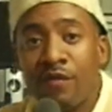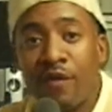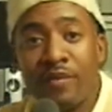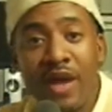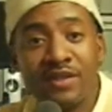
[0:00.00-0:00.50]

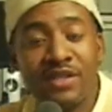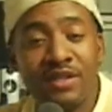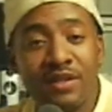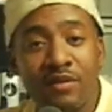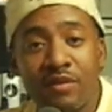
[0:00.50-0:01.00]
From,
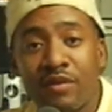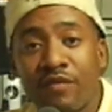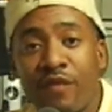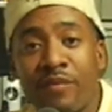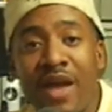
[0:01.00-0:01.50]
19,
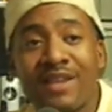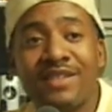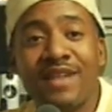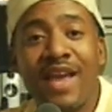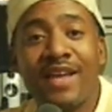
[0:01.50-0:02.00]
from
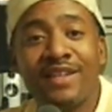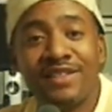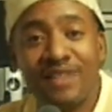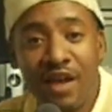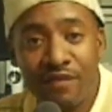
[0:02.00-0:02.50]

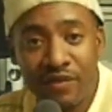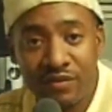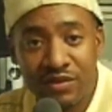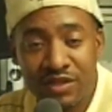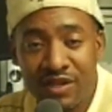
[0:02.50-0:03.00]
1987
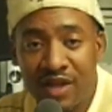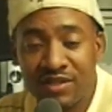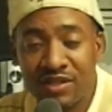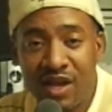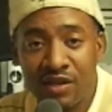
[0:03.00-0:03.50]
to
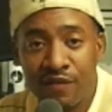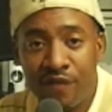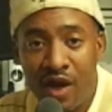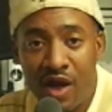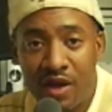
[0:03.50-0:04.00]

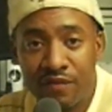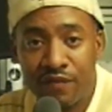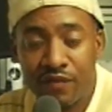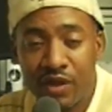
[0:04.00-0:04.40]
1995,